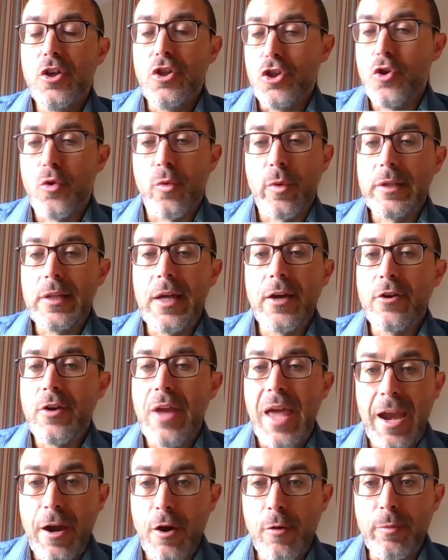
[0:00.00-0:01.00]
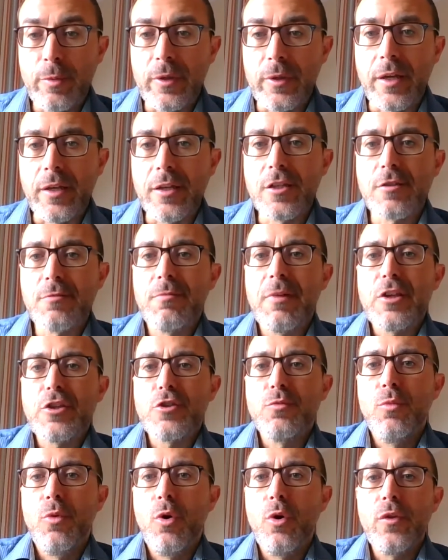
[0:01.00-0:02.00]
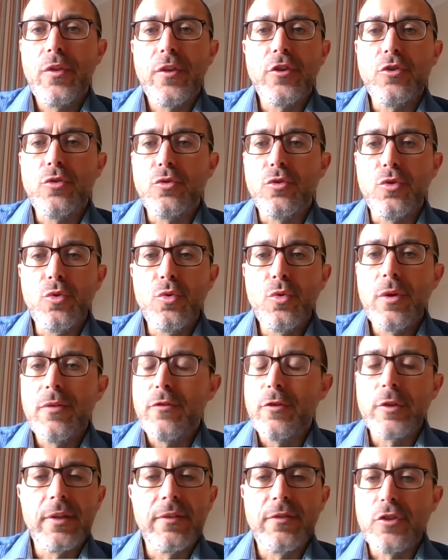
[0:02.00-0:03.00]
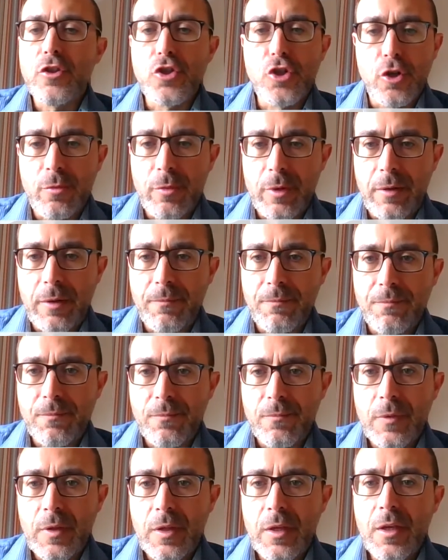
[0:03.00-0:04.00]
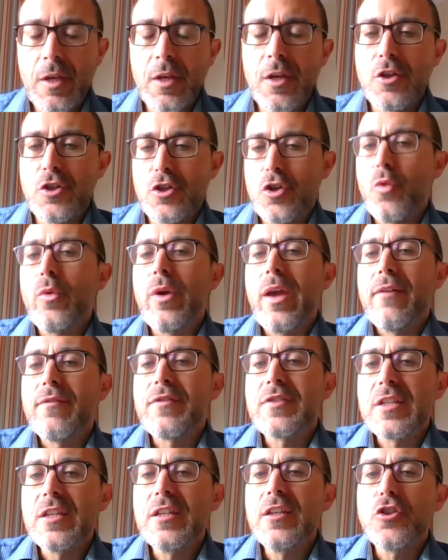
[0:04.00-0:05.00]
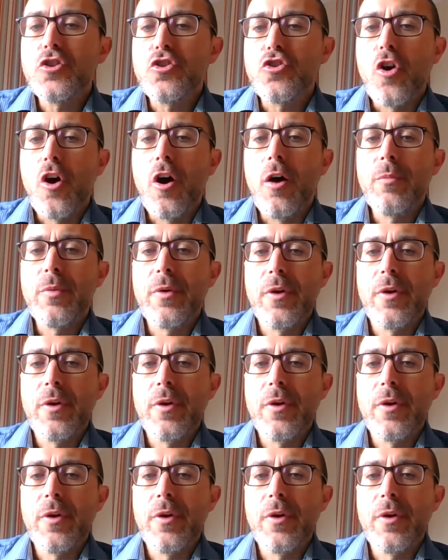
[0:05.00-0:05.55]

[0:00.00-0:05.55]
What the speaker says: you rely on airplanes much more than you do if you live in Germany. So we have seen a drop